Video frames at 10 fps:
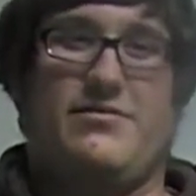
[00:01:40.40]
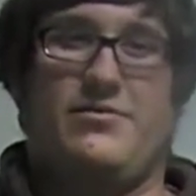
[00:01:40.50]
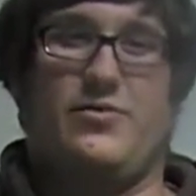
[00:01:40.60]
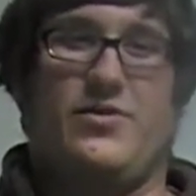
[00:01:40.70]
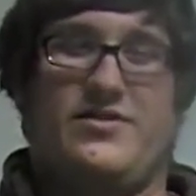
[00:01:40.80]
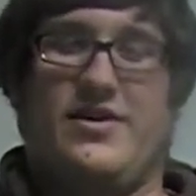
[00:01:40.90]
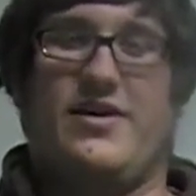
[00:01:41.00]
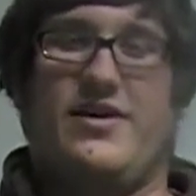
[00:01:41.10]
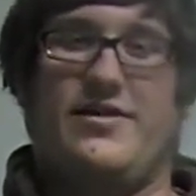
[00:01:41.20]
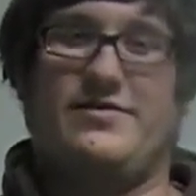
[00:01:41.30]
was
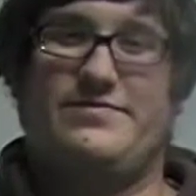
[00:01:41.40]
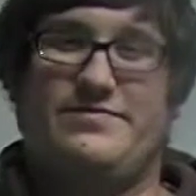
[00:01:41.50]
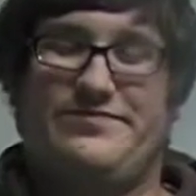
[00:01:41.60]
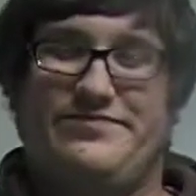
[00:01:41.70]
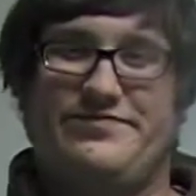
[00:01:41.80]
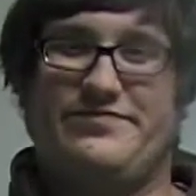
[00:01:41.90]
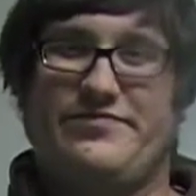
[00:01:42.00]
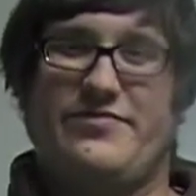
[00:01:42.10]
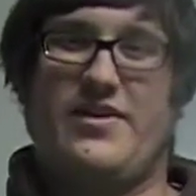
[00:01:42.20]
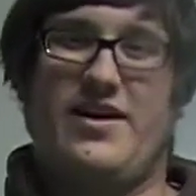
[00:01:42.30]
a
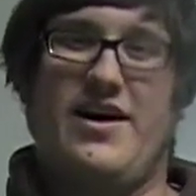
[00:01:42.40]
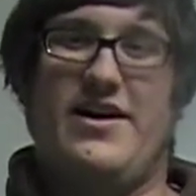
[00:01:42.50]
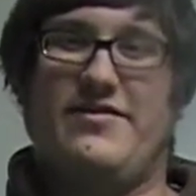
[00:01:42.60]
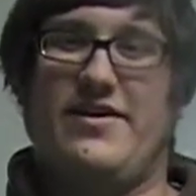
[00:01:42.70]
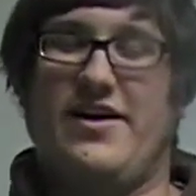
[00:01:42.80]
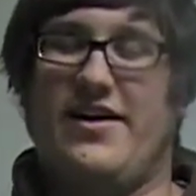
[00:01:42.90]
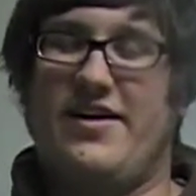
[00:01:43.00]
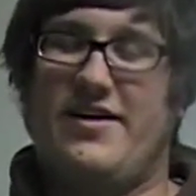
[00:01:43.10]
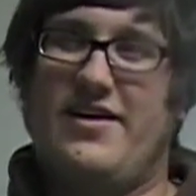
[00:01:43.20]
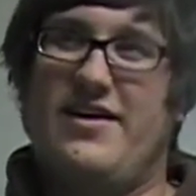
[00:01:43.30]
kind of a
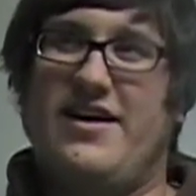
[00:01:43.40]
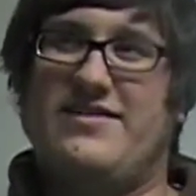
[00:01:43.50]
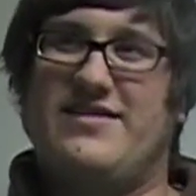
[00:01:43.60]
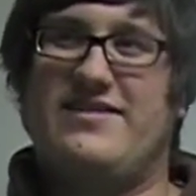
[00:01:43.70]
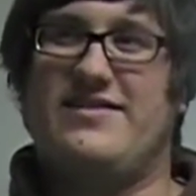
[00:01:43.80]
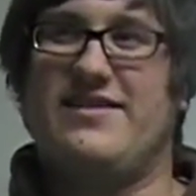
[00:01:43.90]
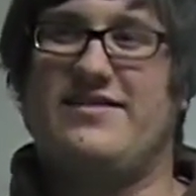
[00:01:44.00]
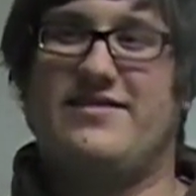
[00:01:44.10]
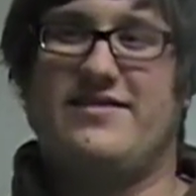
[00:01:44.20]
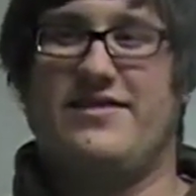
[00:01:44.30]

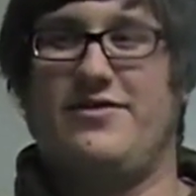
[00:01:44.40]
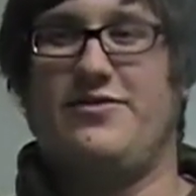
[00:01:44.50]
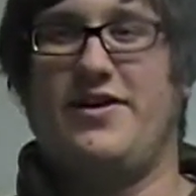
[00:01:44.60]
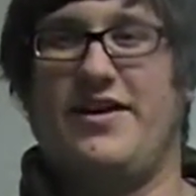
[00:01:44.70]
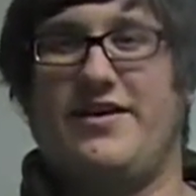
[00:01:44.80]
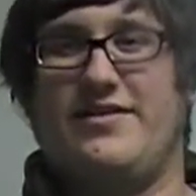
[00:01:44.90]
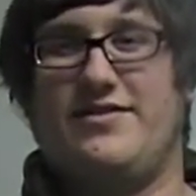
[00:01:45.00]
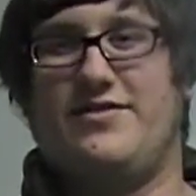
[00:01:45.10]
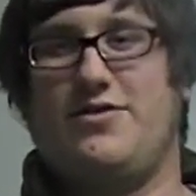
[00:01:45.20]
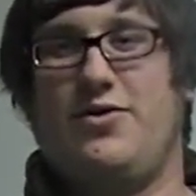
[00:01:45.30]
assistant. Really,
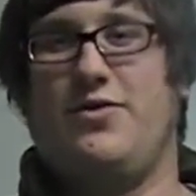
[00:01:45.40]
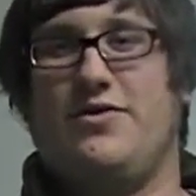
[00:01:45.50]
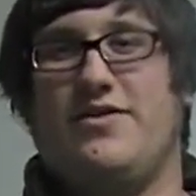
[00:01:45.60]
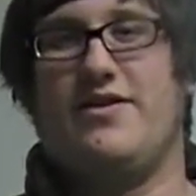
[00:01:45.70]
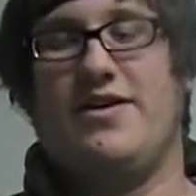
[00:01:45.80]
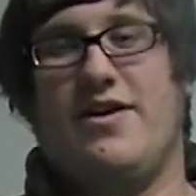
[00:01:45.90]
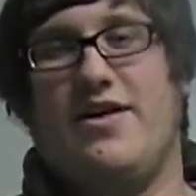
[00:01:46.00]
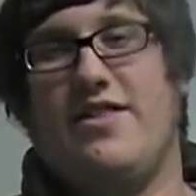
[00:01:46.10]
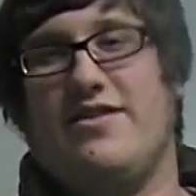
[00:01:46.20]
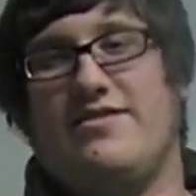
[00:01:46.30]
just told
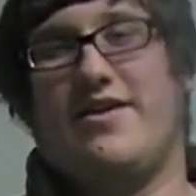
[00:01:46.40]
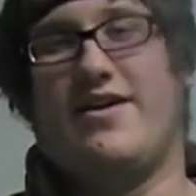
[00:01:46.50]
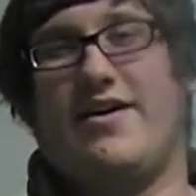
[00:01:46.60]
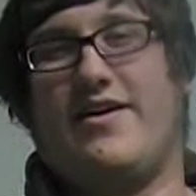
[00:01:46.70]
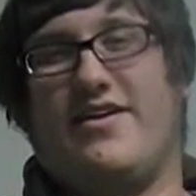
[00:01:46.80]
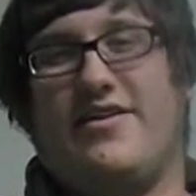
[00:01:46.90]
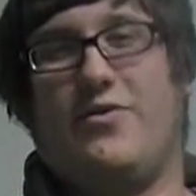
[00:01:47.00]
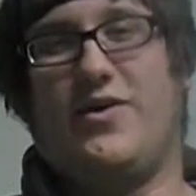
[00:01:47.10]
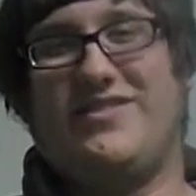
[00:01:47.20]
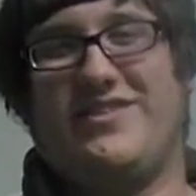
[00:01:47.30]
the Tsar
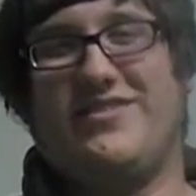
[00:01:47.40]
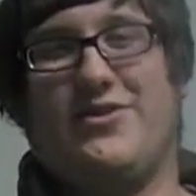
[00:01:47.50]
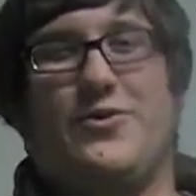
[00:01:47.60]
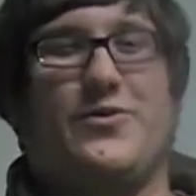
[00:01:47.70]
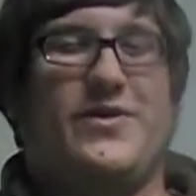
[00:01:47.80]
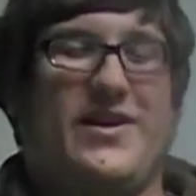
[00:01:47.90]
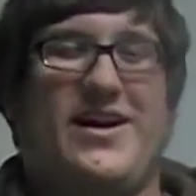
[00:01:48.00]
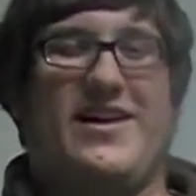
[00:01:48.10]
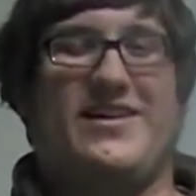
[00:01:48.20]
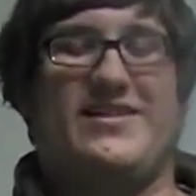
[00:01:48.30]
what to do a
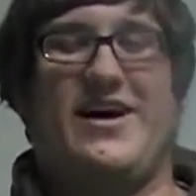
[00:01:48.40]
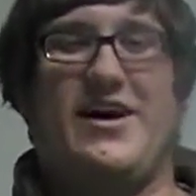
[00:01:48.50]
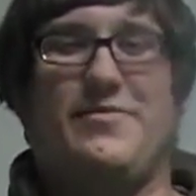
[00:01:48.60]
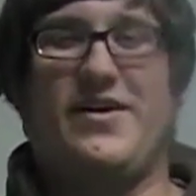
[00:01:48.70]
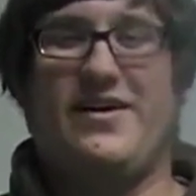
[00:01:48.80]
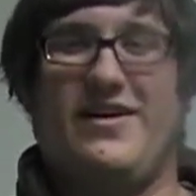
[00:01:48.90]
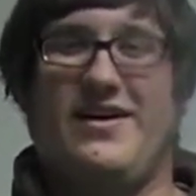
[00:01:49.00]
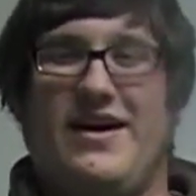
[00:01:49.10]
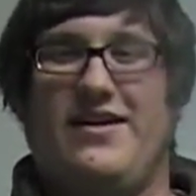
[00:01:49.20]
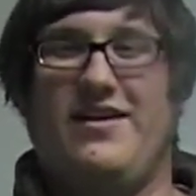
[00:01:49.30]
lot of the time,
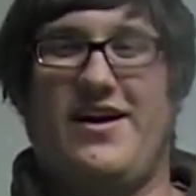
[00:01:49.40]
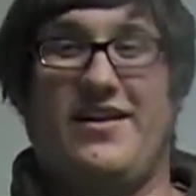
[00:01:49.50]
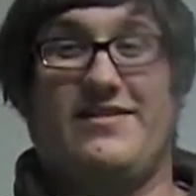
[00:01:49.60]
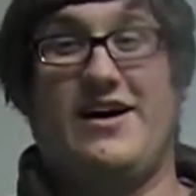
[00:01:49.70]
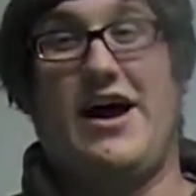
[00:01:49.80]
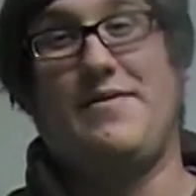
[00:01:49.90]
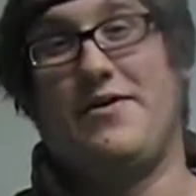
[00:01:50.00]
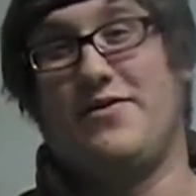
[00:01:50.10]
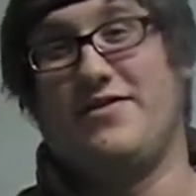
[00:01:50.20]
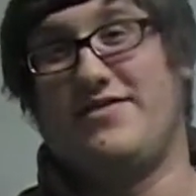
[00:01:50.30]
and a lot of the time
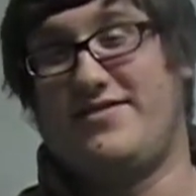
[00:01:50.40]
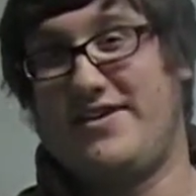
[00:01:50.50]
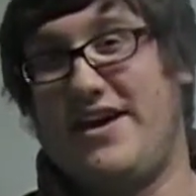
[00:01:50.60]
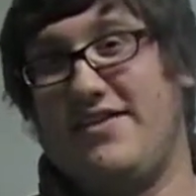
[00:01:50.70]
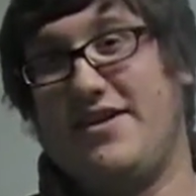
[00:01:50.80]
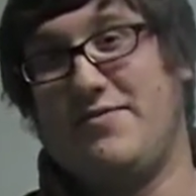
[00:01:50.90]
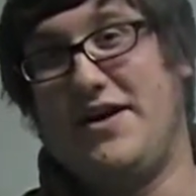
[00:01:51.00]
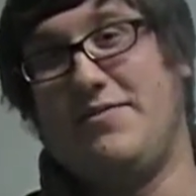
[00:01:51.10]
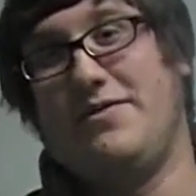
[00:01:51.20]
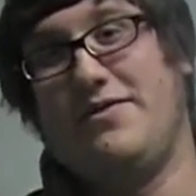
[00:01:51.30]
it was killing
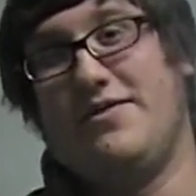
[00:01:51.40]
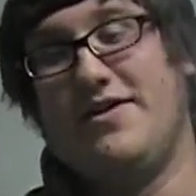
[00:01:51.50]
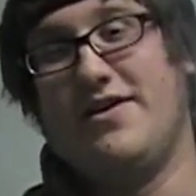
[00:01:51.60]
people